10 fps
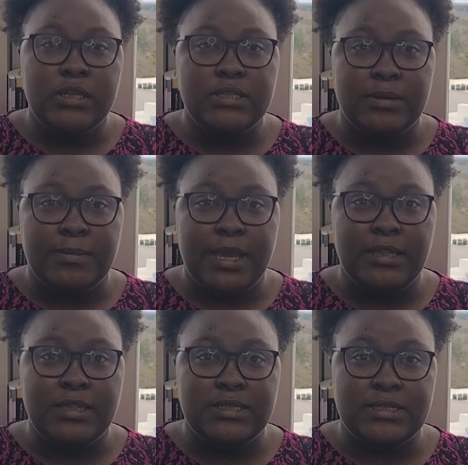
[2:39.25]
to
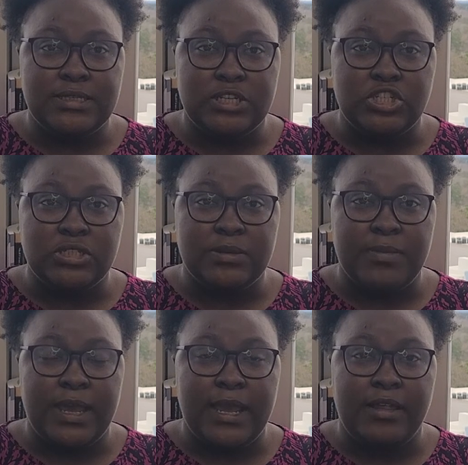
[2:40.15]
make these decisions and
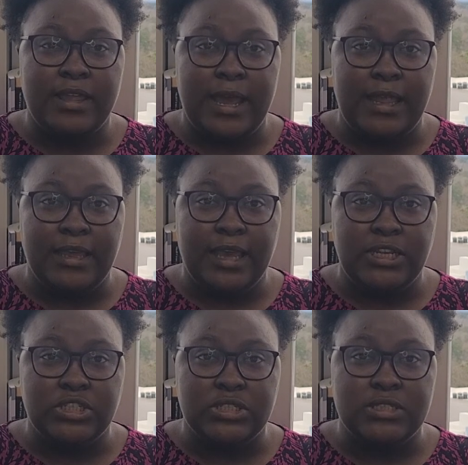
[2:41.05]
pay out the
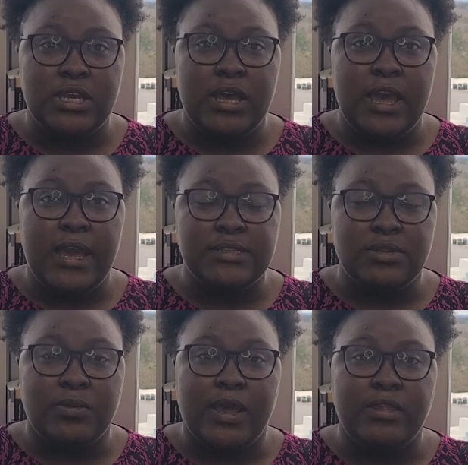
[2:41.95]
allocations as
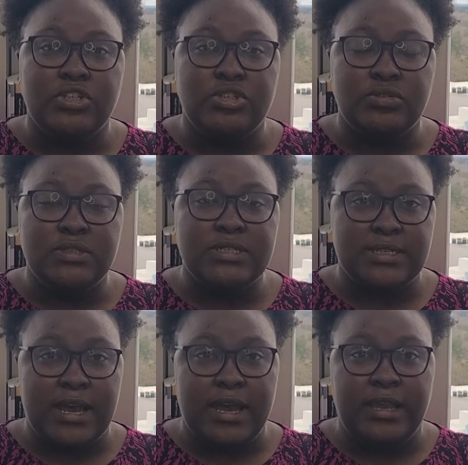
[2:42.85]
the way that you
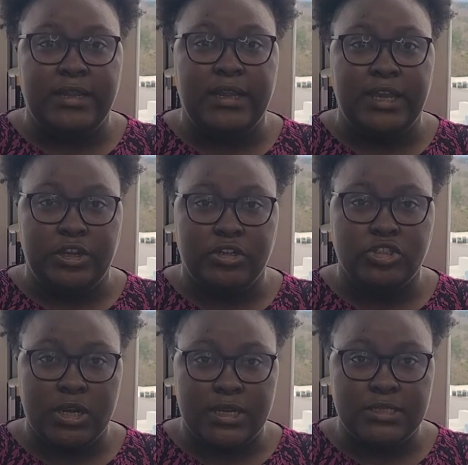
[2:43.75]
design in your
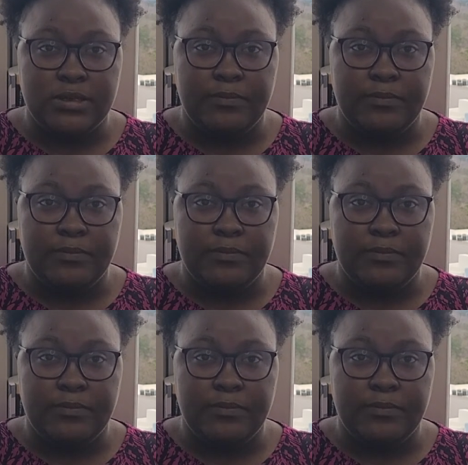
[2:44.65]
trust.